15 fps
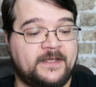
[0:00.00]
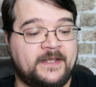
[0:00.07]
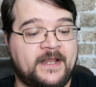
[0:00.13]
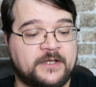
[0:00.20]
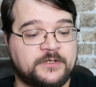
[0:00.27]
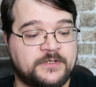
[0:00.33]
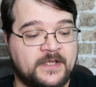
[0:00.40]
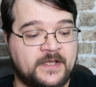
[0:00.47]
and
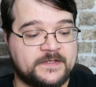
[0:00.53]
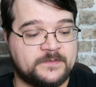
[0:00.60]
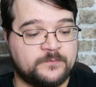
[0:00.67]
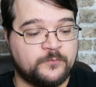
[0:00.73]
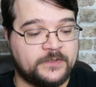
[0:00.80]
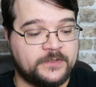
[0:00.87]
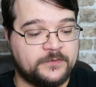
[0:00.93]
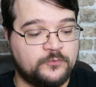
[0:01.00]
actually got
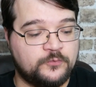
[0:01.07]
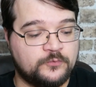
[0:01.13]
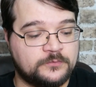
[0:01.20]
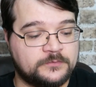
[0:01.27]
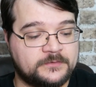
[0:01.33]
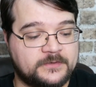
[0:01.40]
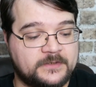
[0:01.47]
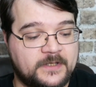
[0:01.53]
some really
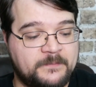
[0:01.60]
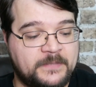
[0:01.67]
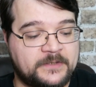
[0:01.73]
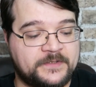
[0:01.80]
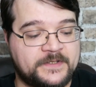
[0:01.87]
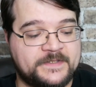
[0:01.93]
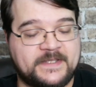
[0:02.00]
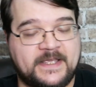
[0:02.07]
cool
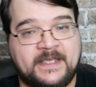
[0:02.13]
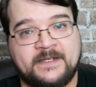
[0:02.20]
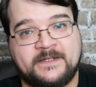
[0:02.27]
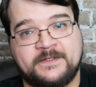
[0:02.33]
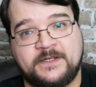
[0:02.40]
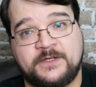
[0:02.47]
abilities and